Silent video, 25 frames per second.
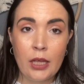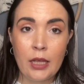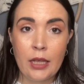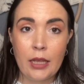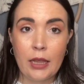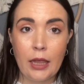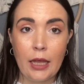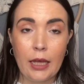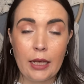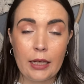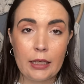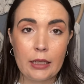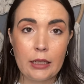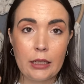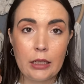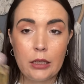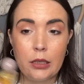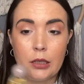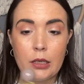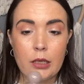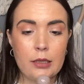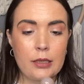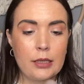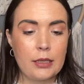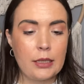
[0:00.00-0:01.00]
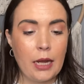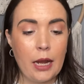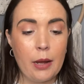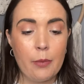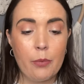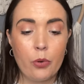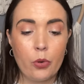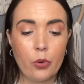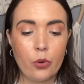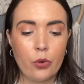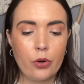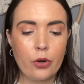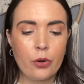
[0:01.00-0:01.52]
like deluxe sample
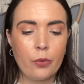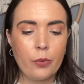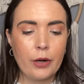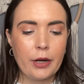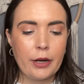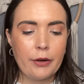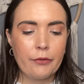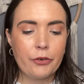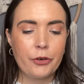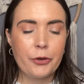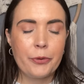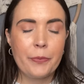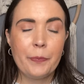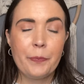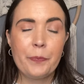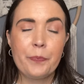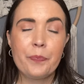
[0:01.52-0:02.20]
or whatever.